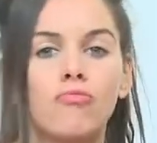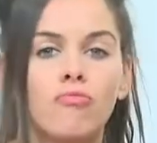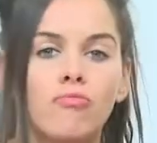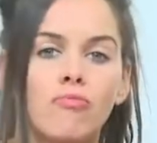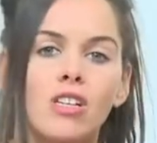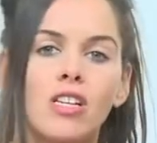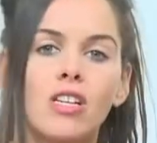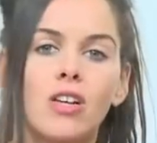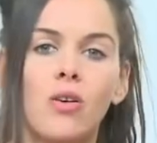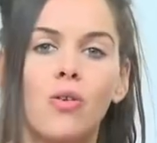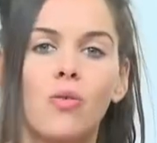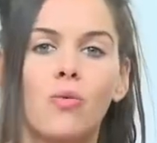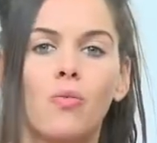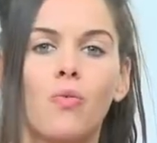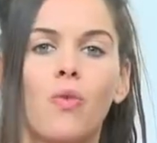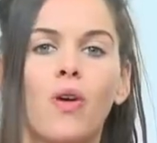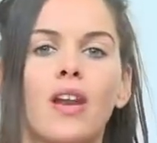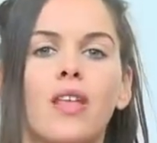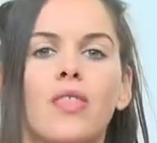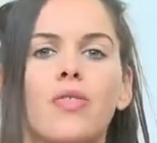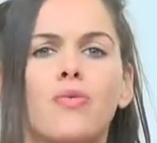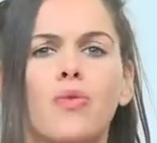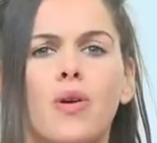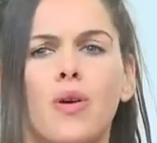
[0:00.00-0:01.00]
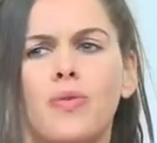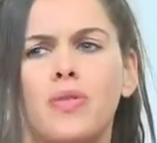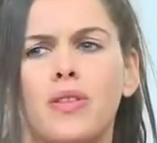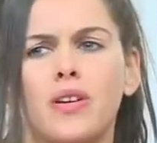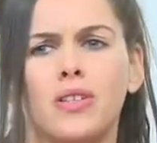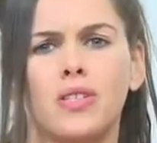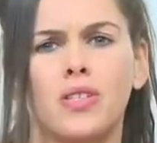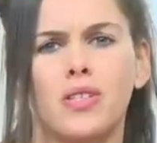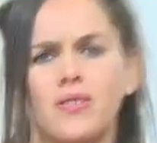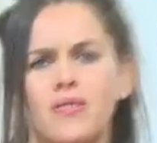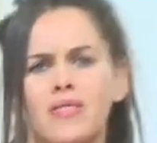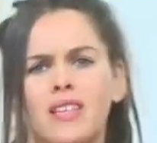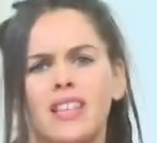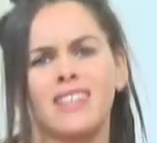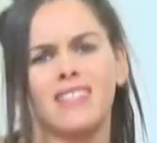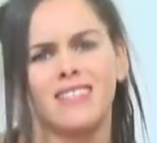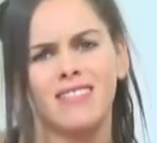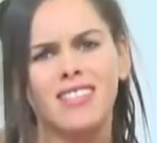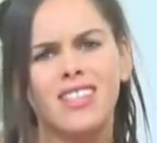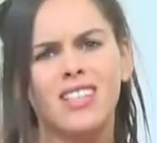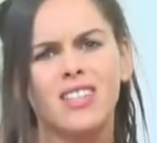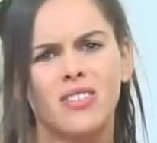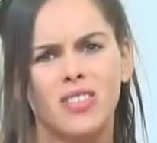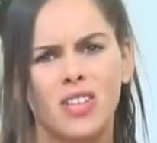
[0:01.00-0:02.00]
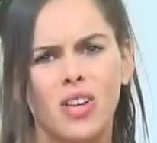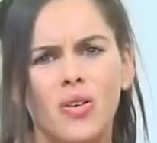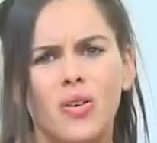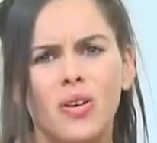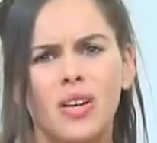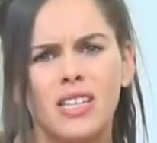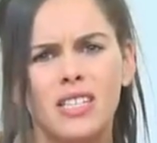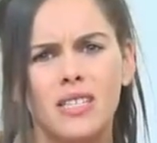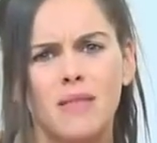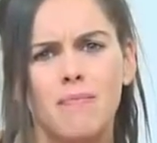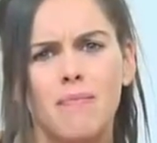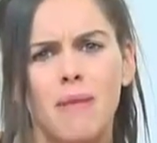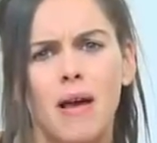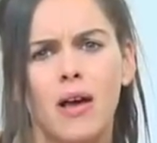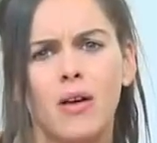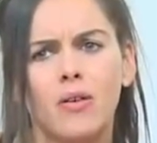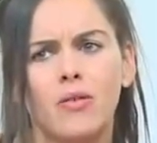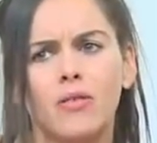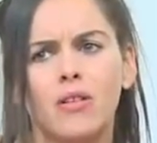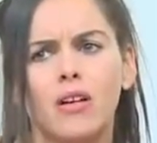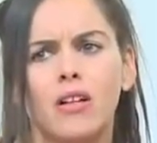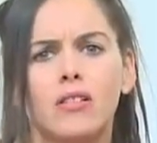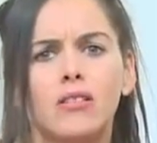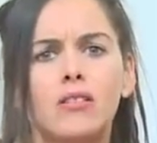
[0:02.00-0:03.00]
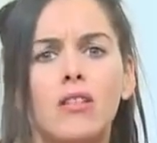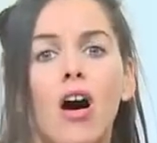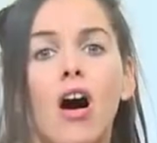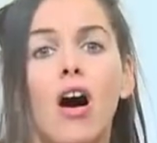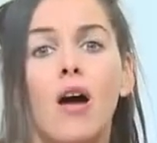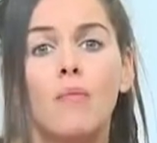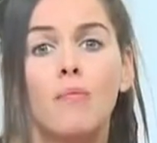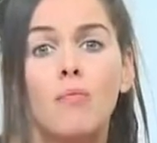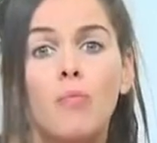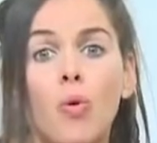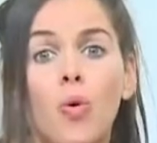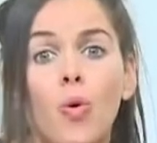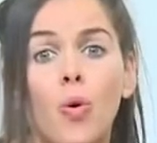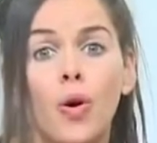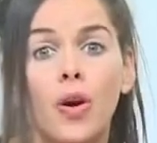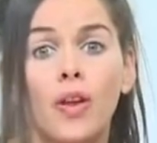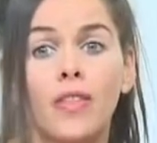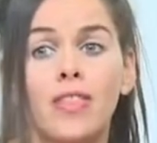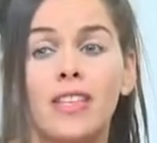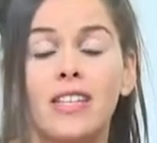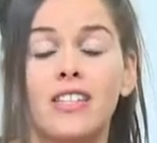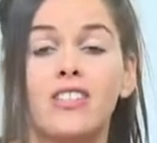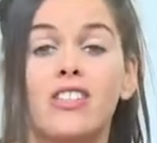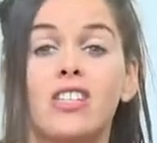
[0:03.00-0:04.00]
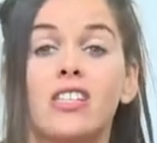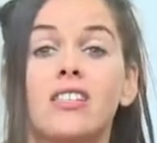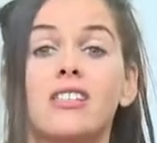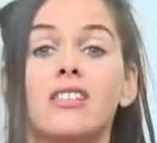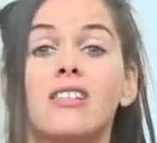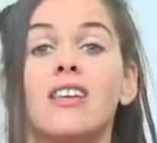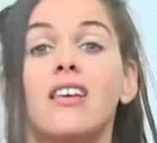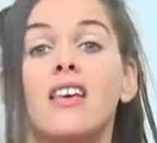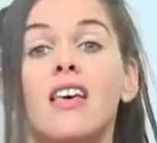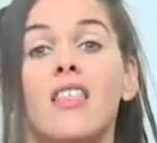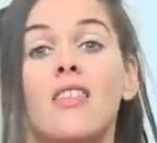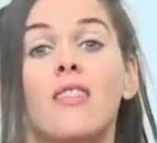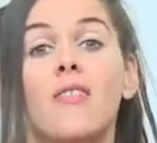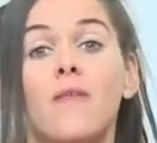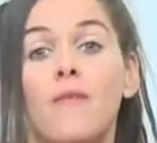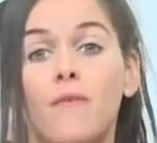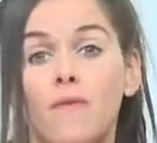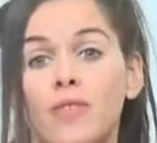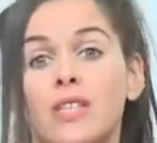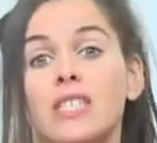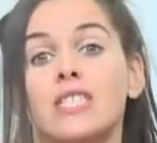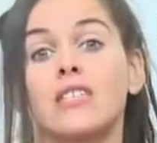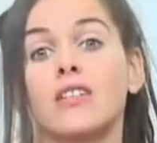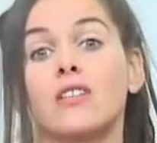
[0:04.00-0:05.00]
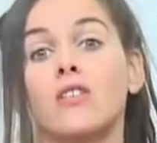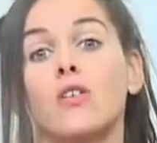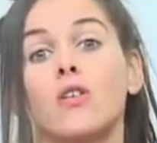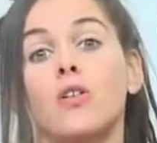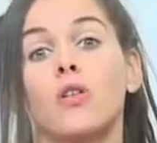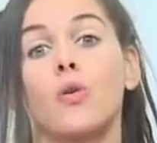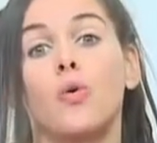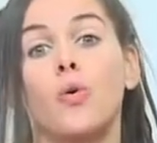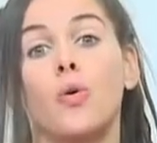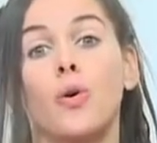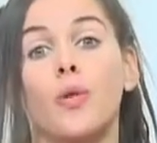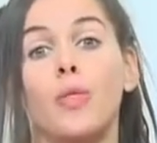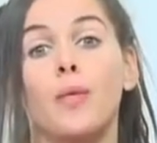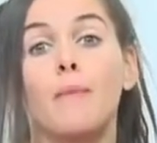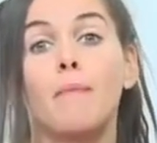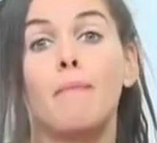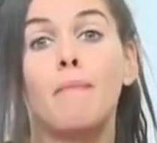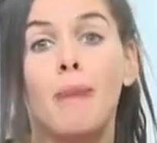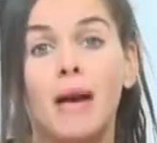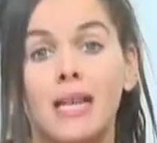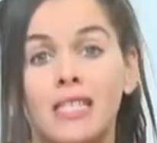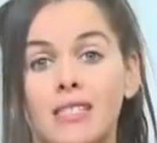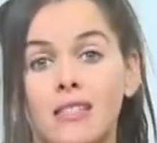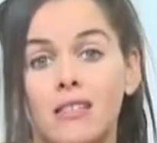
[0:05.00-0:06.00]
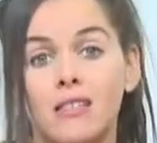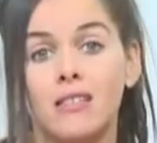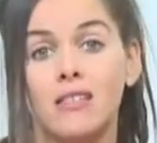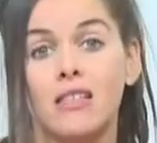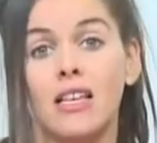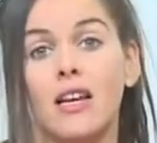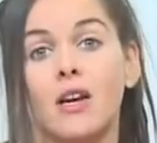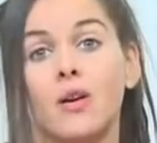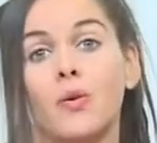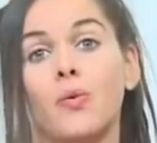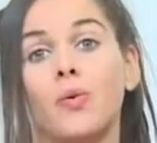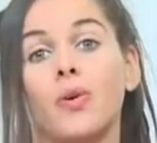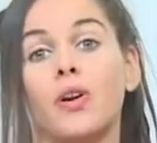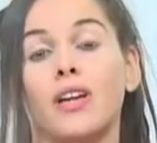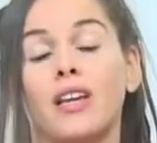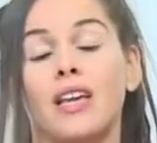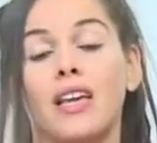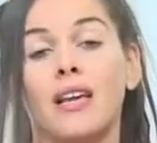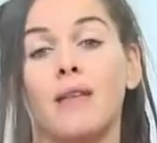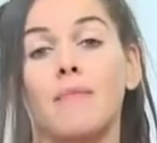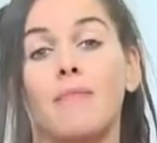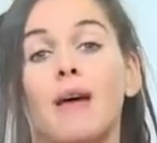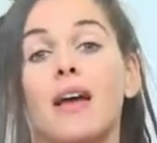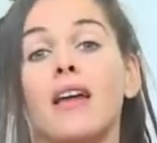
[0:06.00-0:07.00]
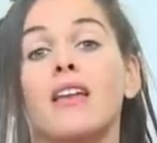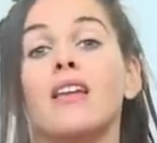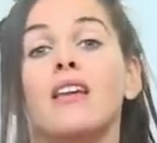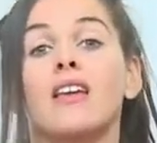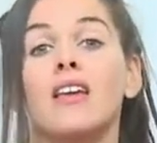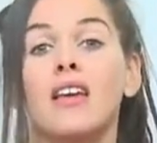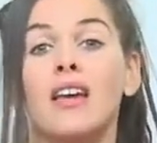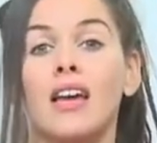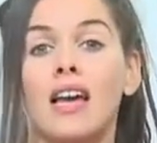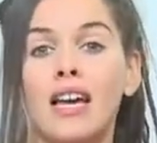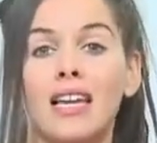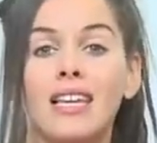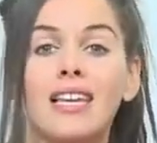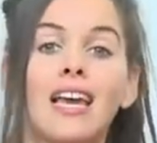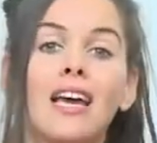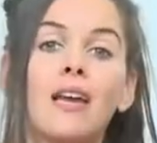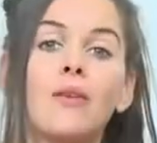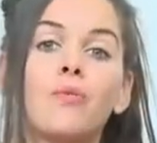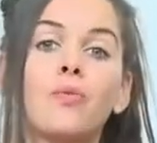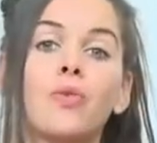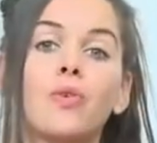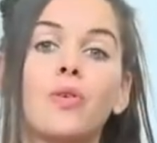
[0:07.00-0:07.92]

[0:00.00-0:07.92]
want to throw out there too that, yoga is about a lot more than just the physical or the muscles that are working, but again,